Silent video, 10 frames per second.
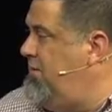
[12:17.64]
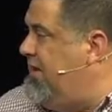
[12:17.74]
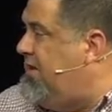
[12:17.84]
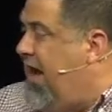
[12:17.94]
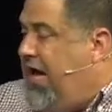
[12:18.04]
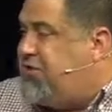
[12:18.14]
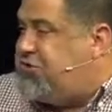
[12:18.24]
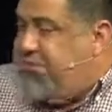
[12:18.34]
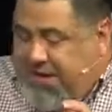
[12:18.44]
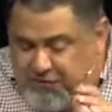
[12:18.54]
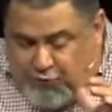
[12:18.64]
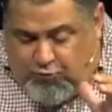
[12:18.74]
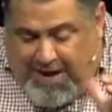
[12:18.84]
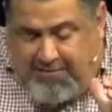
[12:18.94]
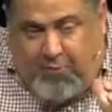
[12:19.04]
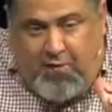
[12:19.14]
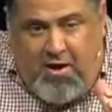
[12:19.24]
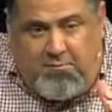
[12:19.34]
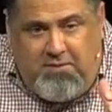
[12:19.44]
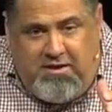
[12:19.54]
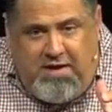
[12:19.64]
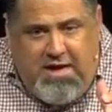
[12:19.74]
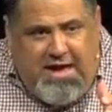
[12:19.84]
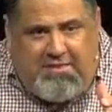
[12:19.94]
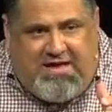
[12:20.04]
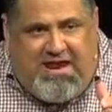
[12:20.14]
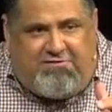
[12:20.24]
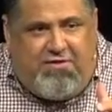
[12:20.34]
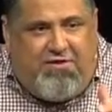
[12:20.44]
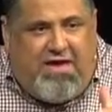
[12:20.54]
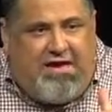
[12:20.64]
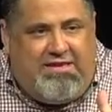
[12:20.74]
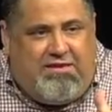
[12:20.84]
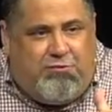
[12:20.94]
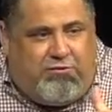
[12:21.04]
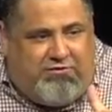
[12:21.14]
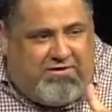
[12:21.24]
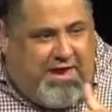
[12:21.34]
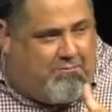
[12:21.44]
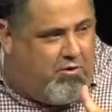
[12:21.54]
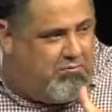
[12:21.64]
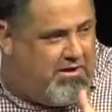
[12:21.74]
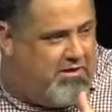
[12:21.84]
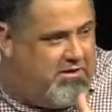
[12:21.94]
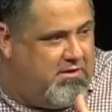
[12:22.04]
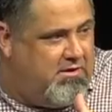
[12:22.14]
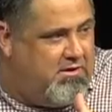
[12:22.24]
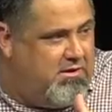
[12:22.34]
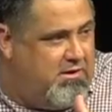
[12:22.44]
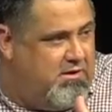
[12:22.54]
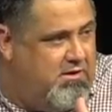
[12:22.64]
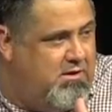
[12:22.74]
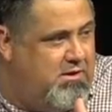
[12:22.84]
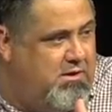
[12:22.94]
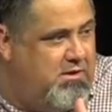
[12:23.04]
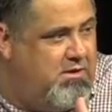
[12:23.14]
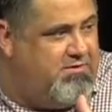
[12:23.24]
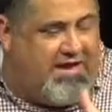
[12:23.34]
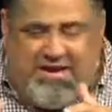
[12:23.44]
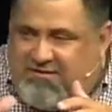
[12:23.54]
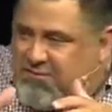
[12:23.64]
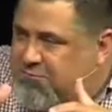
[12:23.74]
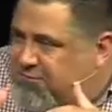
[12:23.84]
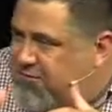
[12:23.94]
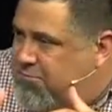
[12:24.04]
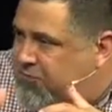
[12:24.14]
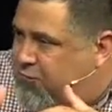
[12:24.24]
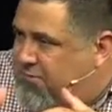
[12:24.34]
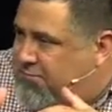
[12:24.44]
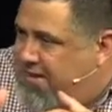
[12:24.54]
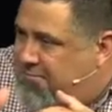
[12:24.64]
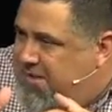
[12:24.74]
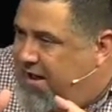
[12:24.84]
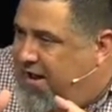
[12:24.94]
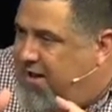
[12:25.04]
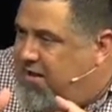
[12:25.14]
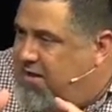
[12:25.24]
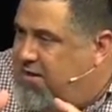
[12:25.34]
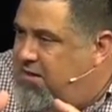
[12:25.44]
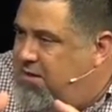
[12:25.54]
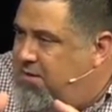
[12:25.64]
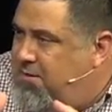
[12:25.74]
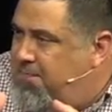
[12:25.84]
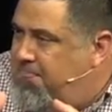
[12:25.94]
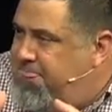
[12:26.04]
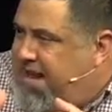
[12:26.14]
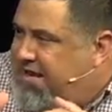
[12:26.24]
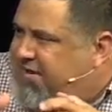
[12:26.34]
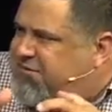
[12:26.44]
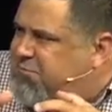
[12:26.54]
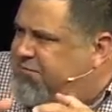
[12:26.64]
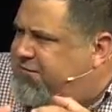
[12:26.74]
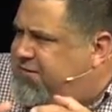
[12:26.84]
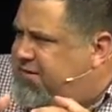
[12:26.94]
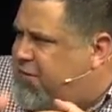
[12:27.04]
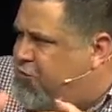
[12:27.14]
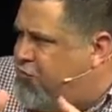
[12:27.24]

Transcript: That God just began to wrap around me and that everything I needed was in that moment. That intimacy between Him and I that intimacy that it